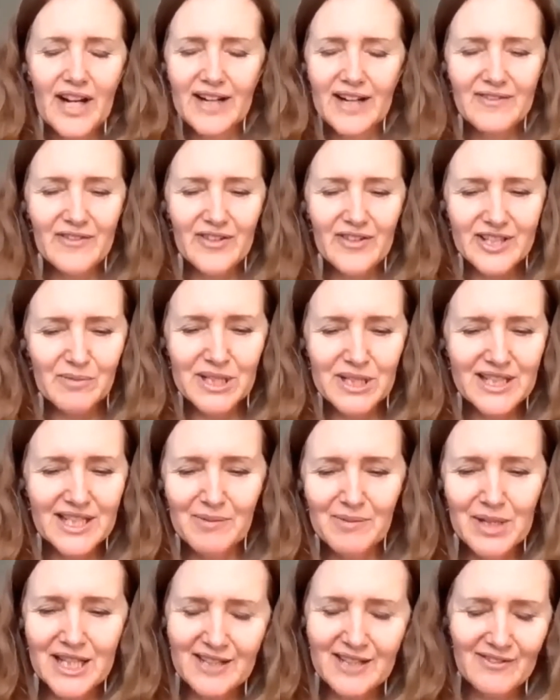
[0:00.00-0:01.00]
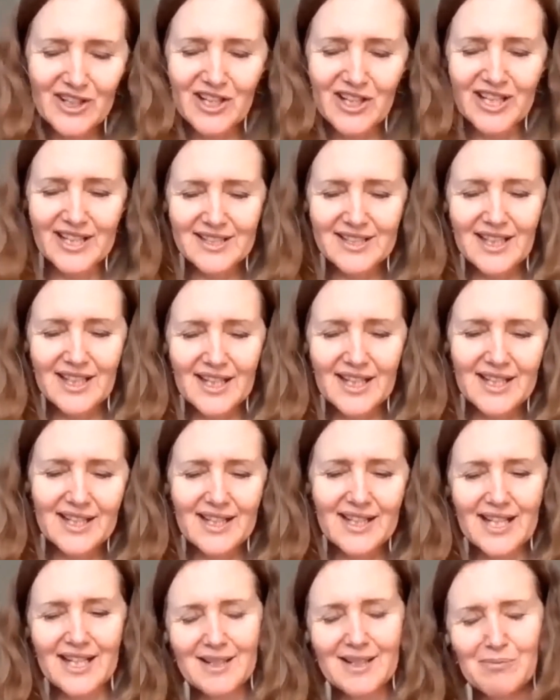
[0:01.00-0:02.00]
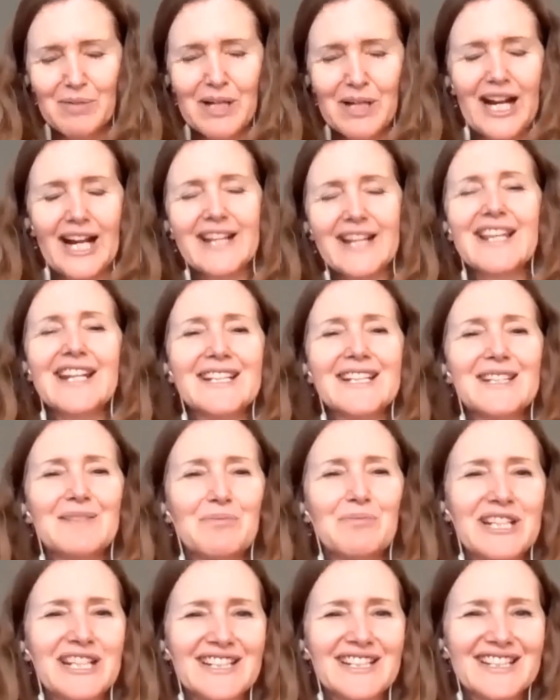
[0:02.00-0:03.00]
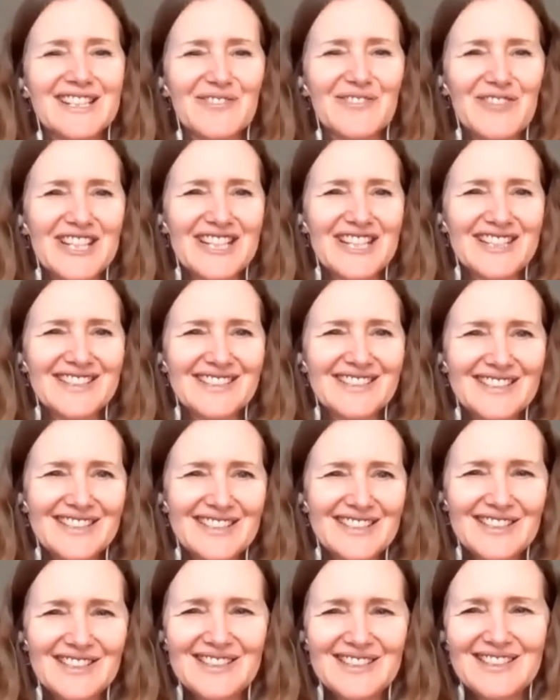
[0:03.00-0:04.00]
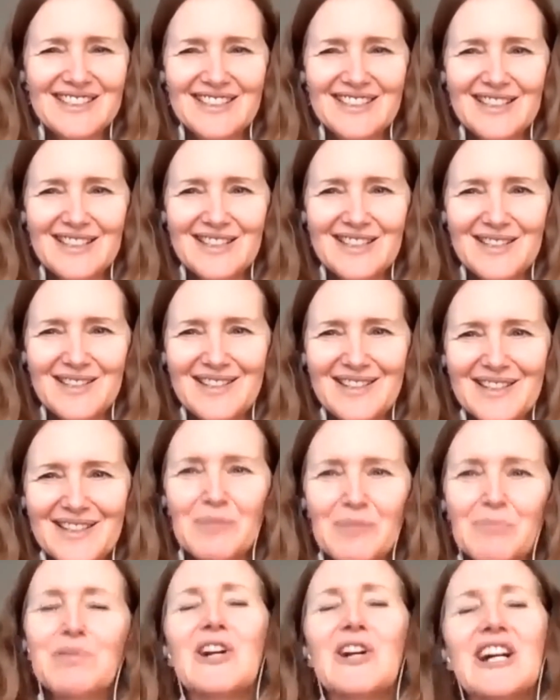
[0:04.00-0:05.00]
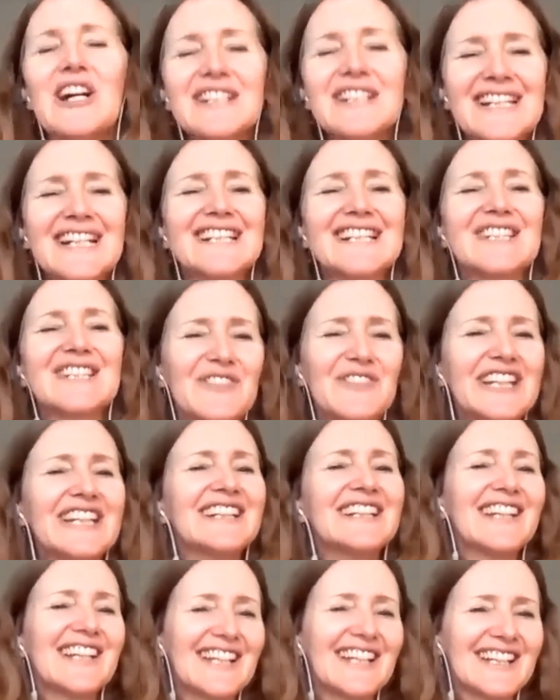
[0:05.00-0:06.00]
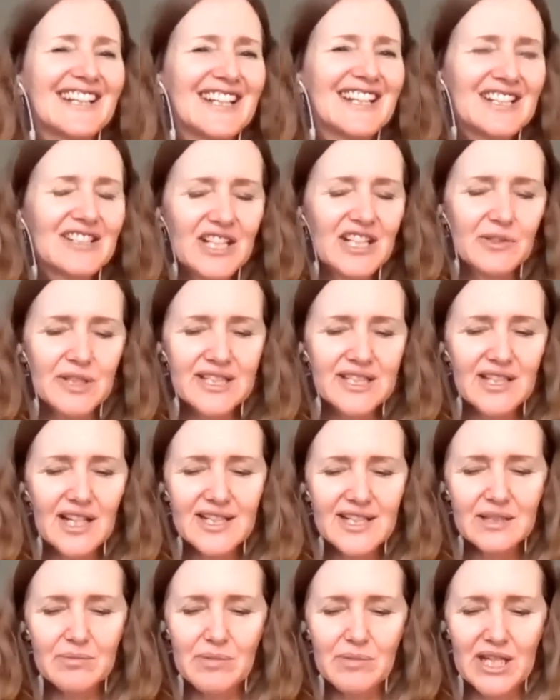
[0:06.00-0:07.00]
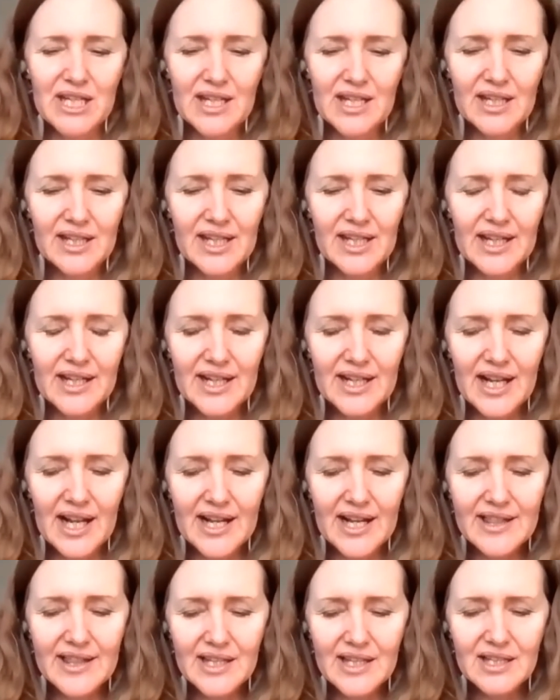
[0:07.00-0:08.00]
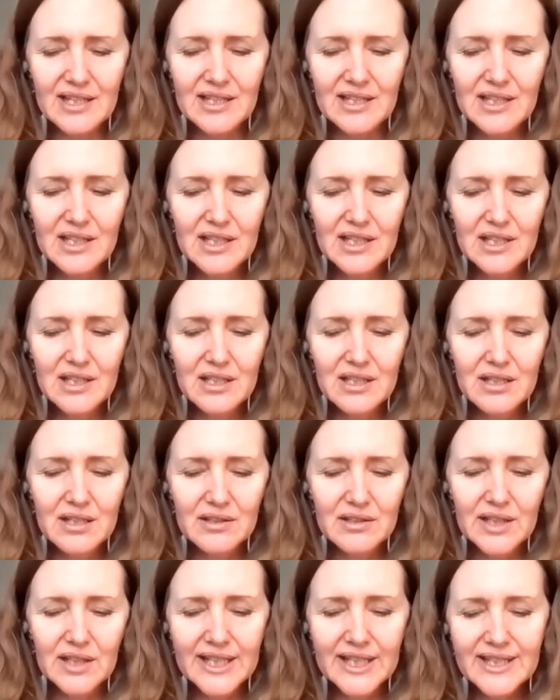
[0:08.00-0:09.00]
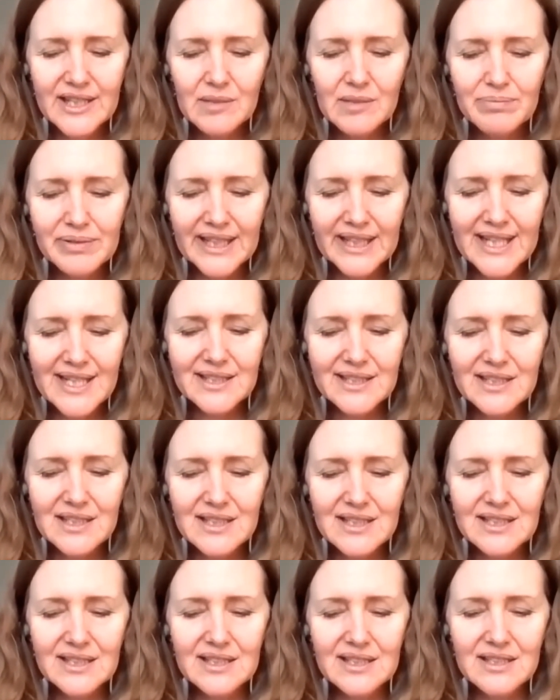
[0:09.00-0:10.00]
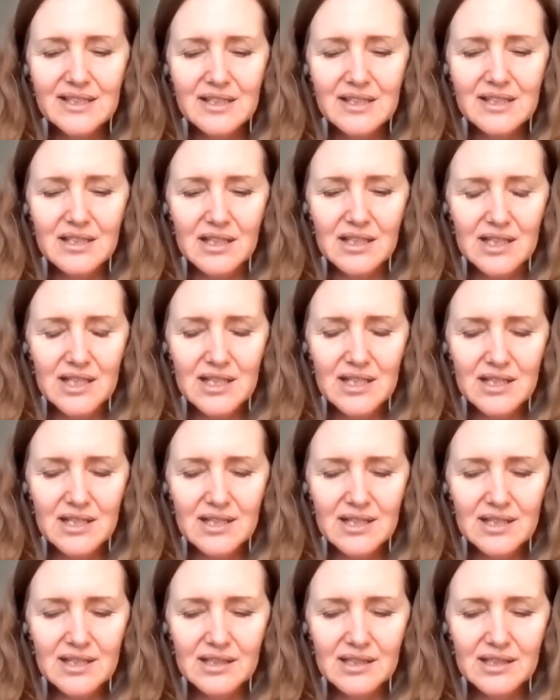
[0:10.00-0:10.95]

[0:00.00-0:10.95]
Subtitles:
For some reason, I'm getting very excited, but I think it's because of the process of healing that so excites me. And I think like the place to start